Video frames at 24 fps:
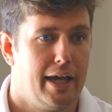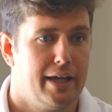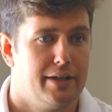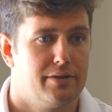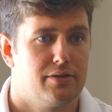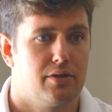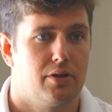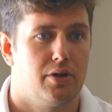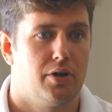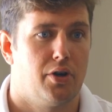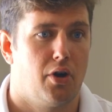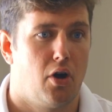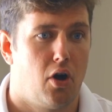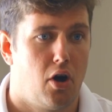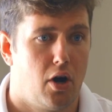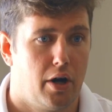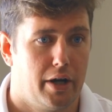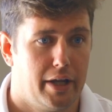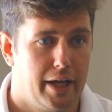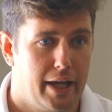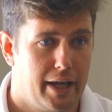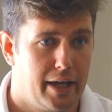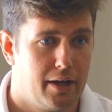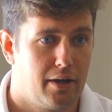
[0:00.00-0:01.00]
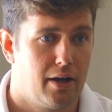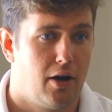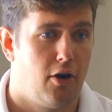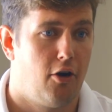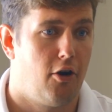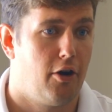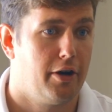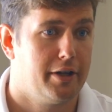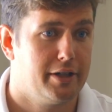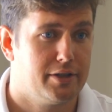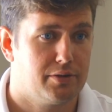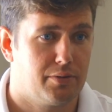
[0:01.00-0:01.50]
Is there an awning?
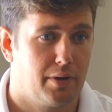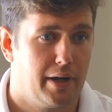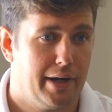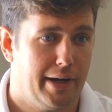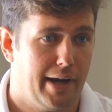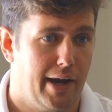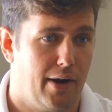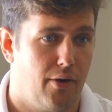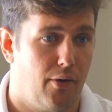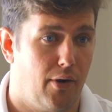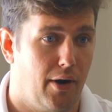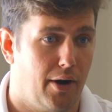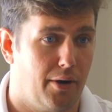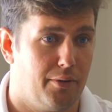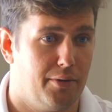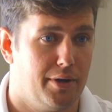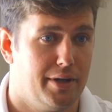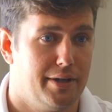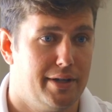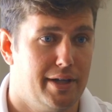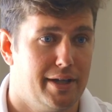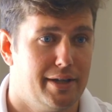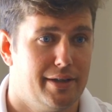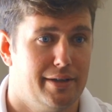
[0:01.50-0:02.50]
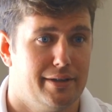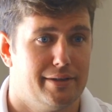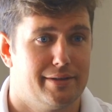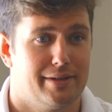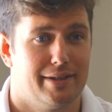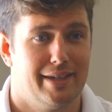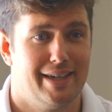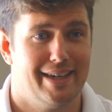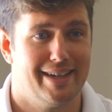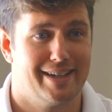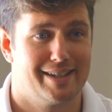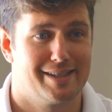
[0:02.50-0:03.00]
Awnings right now are
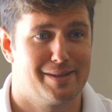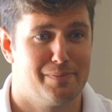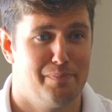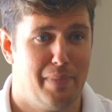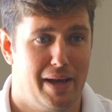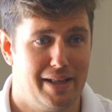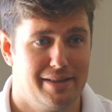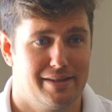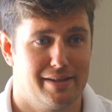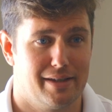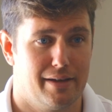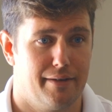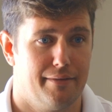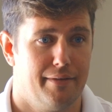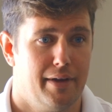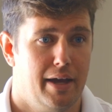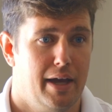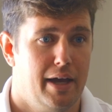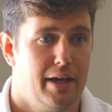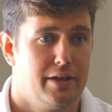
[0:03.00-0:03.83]
ridiculously expensive.